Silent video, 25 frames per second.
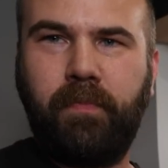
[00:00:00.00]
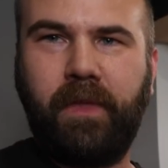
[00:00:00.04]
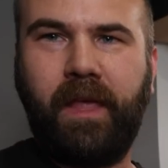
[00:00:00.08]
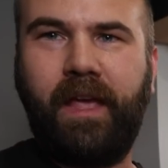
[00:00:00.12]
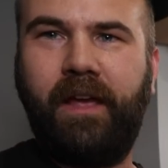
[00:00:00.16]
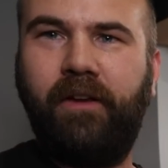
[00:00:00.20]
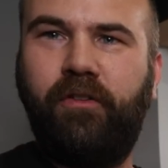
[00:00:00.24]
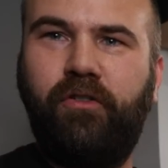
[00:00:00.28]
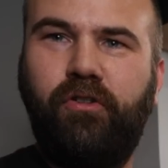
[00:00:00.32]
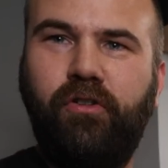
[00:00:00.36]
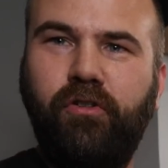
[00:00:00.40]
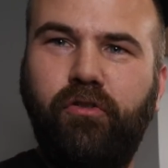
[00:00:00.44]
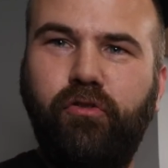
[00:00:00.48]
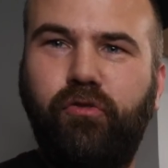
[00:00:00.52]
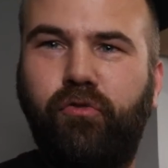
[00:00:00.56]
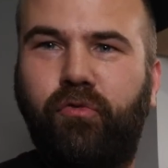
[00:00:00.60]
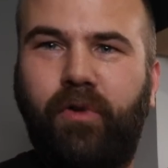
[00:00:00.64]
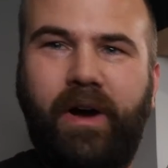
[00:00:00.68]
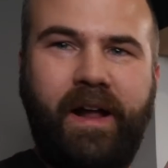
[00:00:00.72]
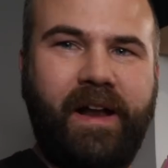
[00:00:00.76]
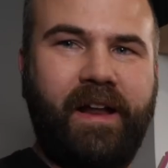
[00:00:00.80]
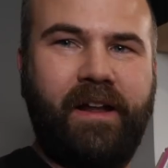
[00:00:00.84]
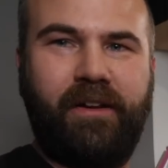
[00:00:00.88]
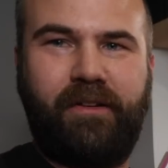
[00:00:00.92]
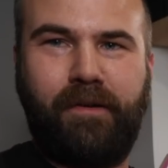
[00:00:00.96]
issues,
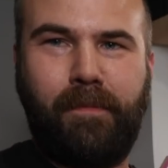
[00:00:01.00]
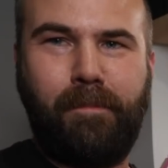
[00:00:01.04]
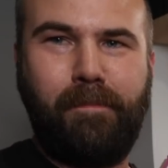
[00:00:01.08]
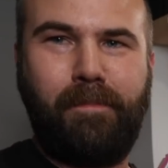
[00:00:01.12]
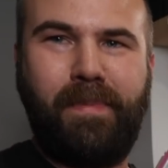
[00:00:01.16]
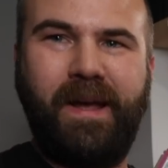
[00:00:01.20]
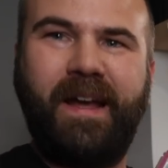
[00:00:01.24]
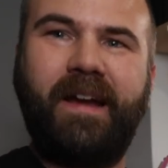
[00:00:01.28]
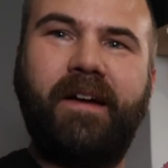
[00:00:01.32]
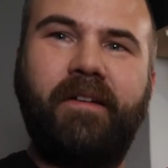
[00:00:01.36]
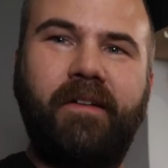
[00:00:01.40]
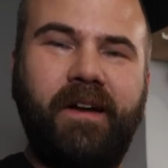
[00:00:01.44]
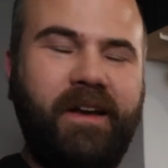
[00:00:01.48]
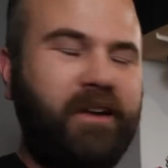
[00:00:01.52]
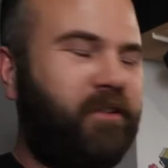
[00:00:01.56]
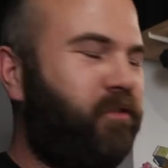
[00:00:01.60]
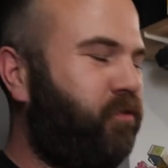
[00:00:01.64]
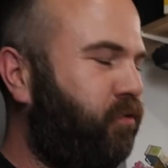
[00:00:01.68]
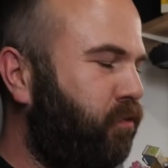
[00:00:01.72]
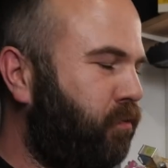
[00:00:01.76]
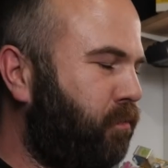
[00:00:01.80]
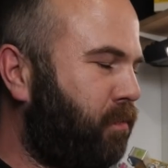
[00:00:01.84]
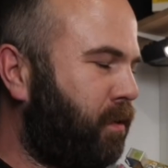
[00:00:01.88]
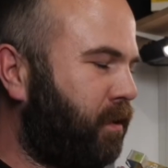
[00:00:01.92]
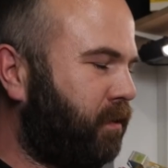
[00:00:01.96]
one has a bigger
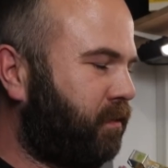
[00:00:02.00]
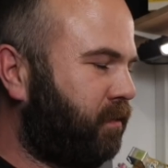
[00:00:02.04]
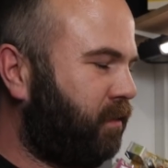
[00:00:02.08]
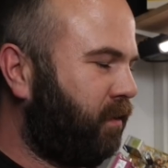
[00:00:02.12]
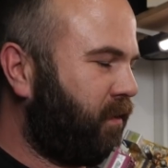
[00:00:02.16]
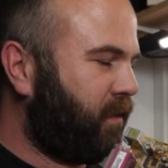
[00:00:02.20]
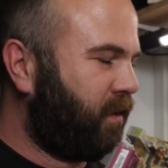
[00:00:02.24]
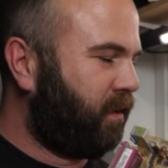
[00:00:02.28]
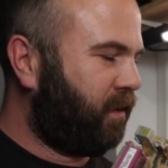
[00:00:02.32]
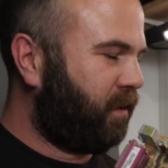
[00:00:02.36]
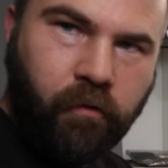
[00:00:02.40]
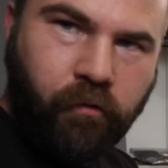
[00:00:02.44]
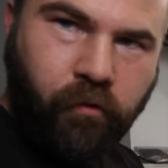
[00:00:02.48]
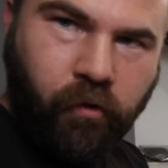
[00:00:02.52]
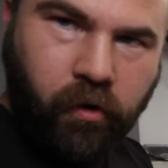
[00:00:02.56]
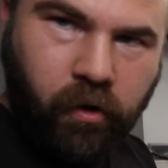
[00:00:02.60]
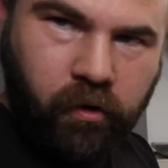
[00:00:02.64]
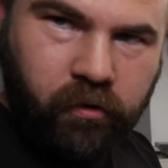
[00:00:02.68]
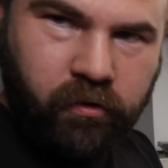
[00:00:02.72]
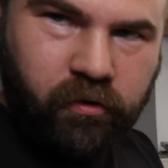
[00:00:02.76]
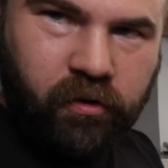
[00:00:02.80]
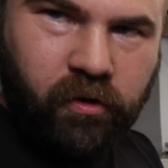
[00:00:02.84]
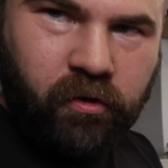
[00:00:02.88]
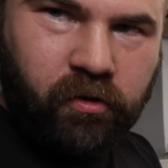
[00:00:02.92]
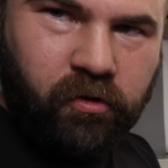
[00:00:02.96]
issue, but
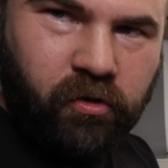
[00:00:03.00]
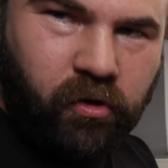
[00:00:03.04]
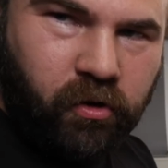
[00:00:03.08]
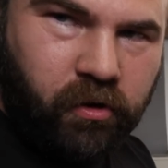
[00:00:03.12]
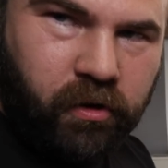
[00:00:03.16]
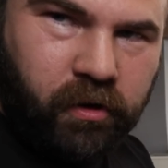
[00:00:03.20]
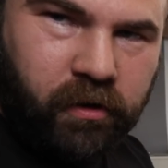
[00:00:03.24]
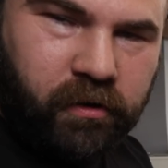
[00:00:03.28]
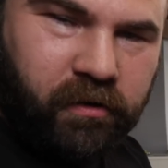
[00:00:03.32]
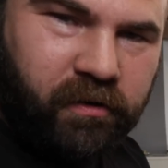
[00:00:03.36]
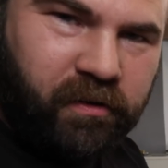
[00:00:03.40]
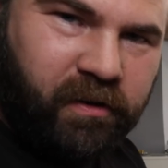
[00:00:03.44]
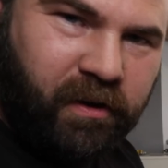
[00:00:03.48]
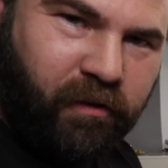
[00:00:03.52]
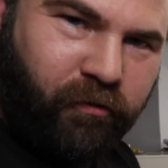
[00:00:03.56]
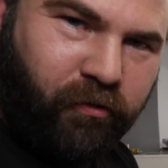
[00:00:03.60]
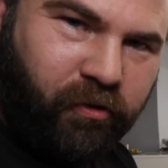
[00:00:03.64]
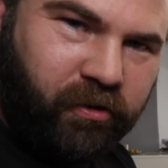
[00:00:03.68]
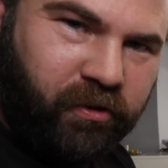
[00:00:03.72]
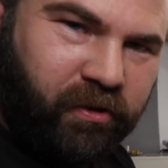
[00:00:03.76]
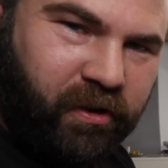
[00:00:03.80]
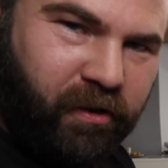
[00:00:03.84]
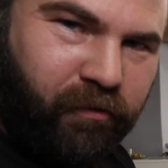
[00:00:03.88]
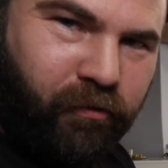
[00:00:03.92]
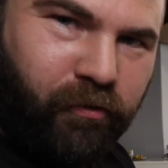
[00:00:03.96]
first the socket
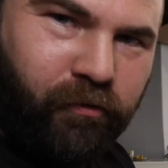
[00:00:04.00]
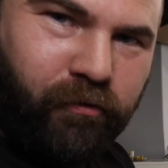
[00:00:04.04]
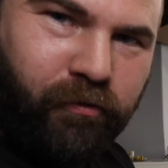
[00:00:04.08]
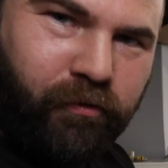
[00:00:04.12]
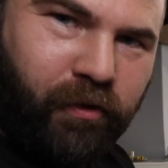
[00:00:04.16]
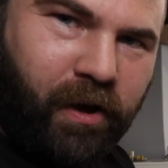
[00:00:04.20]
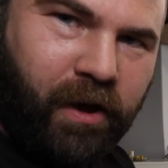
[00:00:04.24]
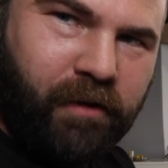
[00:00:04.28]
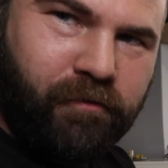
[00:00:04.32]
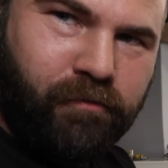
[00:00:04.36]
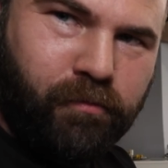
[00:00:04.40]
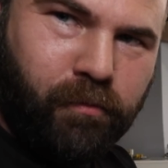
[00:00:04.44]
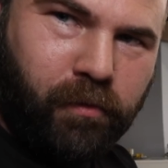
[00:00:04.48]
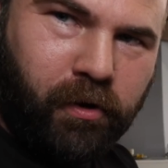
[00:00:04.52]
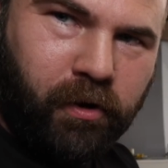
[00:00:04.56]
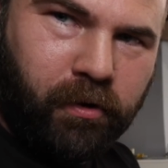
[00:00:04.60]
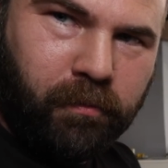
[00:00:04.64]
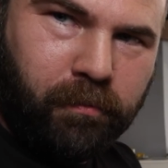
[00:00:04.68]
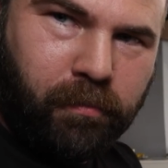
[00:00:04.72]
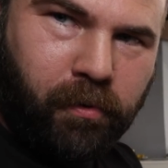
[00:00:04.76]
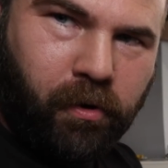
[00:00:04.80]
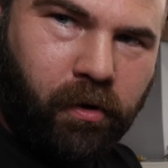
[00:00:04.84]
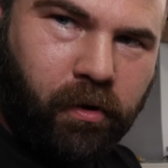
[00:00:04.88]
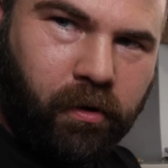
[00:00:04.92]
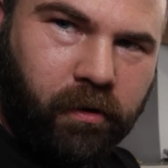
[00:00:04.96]
seven seven five
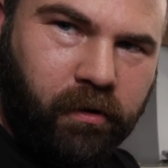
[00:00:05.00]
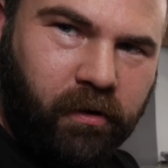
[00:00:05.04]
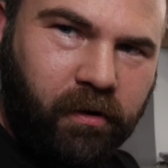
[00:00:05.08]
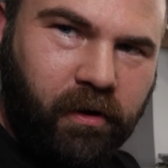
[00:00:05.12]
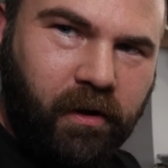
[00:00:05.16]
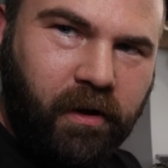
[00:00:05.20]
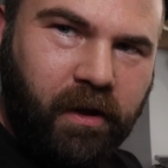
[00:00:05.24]
motherboard.